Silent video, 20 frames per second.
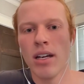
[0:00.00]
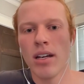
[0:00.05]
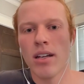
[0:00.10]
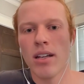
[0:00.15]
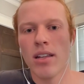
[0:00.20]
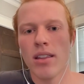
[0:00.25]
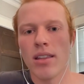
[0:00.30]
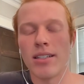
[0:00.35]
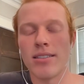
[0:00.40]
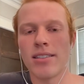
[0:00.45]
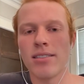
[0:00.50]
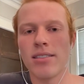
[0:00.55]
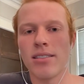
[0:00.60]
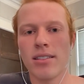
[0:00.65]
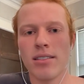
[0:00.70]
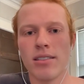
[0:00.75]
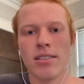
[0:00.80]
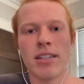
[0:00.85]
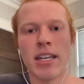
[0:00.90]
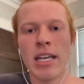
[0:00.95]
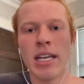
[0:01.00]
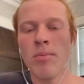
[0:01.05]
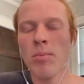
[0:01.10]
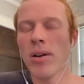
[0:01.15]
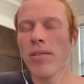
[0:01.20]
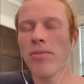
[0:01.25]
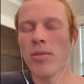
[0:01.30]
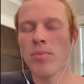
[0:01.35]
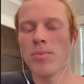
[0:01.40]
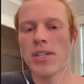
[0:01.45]
The schema
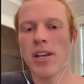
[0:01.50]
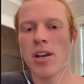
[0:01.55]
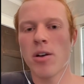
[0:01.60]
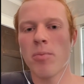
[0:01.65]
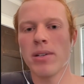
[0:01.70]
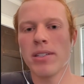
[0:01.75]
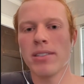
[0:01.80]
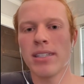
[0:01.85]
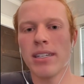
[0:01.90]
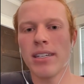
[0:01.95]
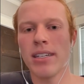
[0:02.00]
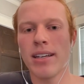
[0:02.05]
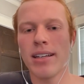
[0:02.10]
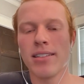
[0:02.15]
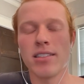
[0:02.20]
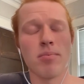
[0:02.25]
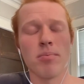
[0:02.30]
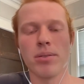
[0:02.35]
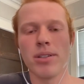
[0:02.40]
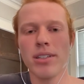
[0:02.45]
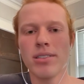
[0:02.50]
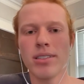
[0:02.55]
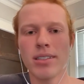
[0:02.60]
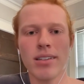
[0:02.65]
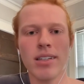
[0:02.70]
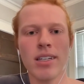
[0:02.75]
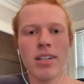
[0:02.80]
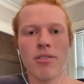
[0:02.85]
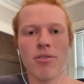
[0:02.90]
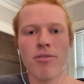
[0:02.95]
from TRPC is
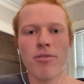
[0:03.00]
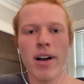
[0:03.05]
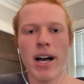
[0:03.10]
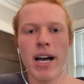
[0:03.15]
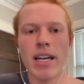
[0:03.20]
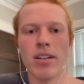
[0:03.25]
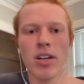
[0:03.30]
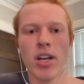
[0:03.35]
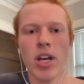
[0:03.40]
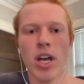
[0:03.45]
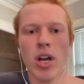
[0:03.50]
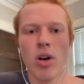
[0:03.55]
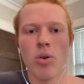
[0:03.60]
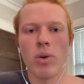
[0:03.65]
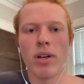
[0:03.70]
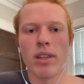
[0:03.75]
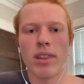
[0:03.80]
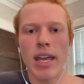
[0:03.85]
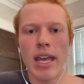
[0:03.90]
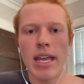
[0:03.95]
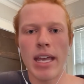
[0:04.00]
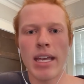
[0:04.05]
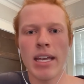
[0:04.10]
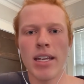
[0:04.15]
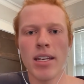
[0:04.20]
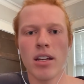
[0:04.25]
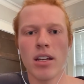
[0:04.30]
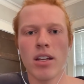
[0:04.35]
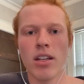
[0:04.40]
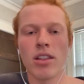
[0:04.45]
implicitly defined
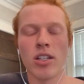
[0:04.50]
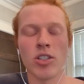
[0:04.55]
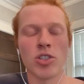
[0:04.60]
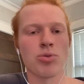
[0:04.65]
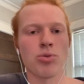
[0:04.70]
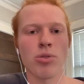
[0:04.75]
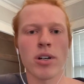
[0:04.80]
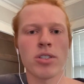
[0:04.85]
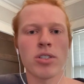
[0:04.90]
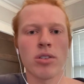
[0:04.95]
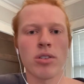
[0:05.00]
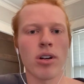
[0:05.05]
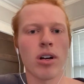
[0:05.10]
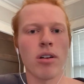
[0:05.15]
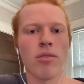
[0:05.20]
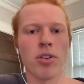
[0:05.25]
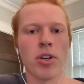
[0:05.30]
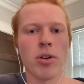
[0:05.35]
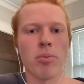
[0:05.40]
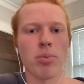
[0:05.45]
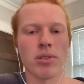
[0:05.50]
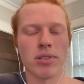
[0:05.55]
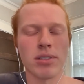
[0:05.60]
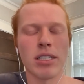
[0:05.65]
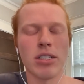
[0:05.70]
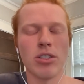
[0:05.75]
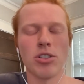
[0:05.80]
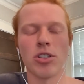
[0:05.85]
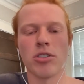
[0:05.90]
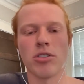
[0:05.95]
within the structure of your
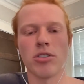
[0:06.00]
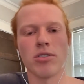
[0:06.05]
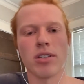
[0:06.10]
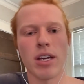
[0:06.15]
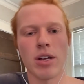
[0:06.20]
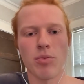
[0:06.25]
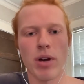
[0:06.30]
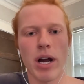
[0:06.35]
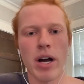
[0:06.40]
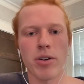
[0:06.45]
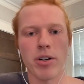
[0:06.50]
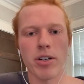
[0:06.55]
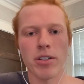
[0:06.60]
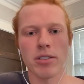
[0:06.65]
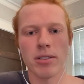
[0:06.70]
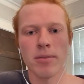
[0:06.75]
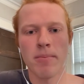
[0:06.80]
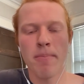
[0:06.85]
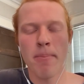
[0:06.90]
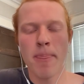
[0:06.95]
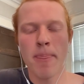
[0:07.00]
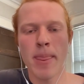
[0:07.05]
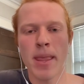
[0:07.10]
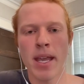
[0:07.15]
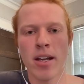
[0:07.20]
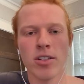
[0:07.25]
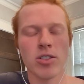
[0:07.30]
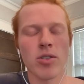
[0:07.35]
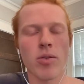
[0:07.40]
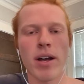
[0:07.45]
procedures and routers.
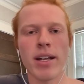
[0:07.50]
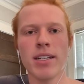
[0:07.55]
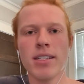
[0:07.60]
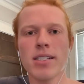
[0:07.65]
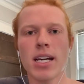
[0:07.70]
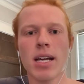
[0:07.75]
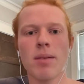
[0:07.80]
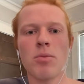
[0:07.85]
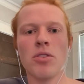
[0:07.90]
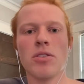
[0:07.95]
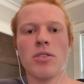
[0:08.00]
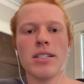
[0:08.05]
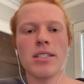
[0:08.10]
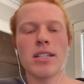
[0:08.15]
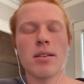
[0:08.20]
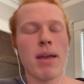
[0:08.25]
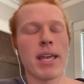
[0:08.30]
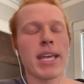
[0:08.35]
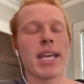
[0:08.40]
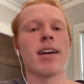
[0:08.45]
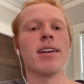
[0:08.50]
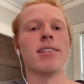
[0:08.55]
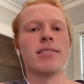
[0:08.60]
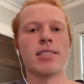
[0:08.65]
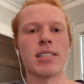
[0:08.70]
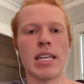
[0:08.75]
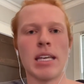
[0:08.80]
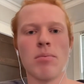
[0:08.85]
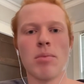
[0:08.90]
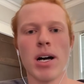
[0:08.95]
So anytime you need to make a
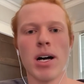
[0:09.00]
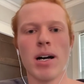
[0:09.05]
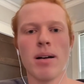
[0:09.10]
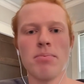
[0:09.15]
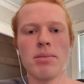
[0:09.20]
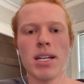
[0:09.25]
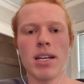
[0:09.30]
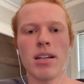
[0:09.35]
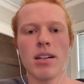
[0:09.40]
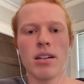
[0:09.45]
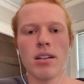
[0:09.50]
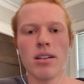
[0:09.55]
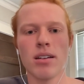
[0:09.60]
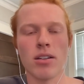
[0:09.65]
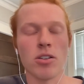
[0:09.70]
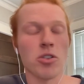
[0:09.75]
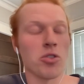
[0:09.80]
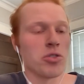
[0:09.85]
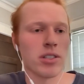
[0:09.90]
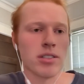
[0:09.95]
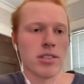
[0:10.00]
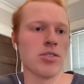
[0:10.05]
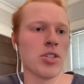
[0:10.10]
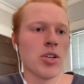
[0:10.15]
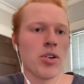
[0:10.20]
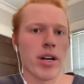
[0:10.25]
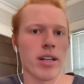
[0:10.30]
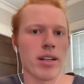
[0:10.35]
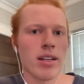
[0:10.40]
schema update, you just do it